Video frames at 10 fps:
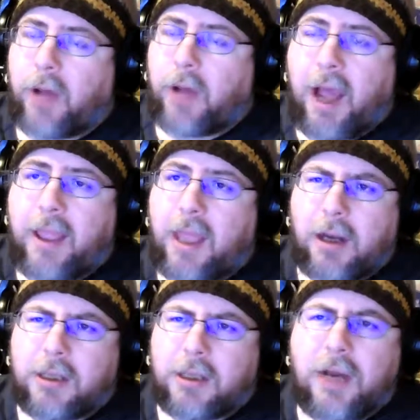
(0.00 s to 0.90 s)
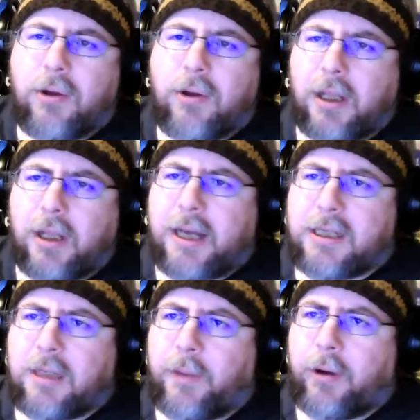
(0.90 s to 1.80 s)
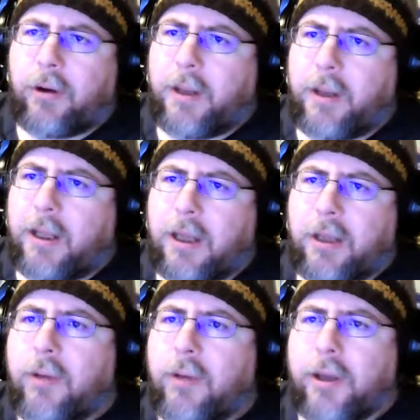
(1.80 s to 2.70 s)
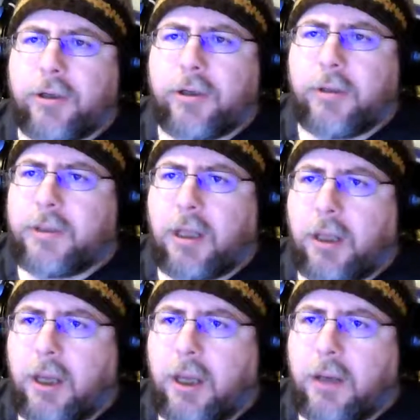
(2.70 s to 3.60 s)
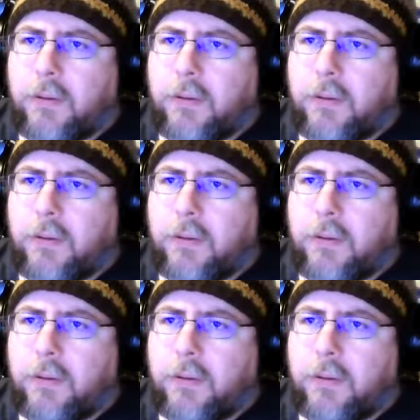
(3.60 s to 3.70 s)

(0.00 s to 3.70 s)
I cannot tell you the last time I heard about like a Yu-Gi-Oh tournament selling out.